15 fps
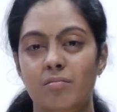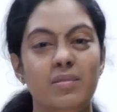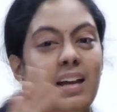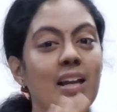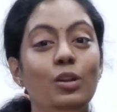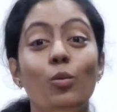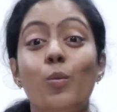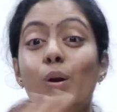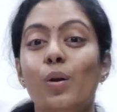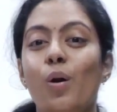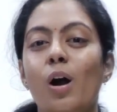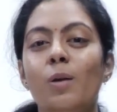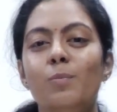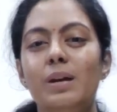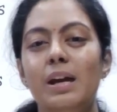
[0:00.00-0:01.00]
then you will
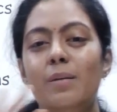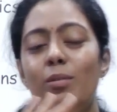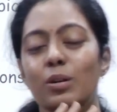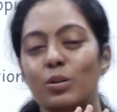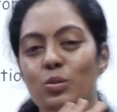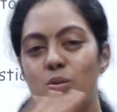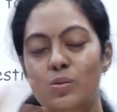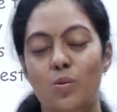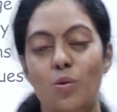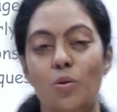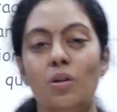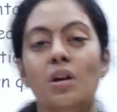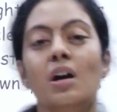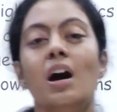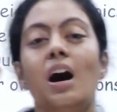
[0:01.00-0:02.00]
not be able to
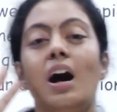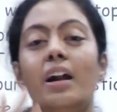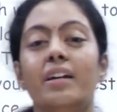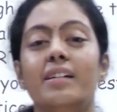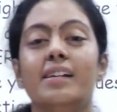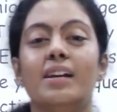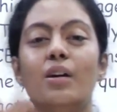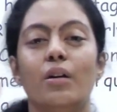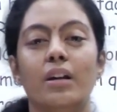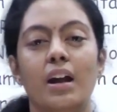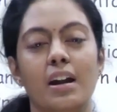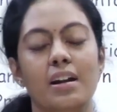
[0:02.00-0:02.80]
score 100 on